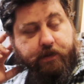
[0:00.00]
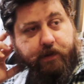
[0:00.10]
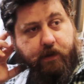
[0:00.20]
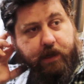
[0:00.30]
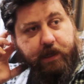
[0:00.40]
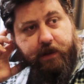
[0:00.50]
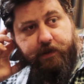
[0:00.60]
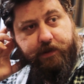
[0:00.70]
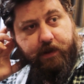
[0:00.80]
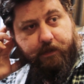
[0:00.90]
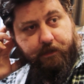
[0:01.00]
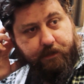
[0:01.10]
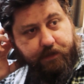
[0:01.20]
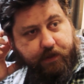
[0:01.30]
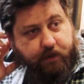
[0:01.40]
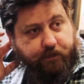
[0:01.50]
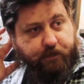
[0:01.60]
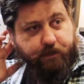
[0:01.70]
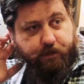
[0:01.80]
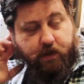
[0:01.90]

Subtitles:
So he needs sort of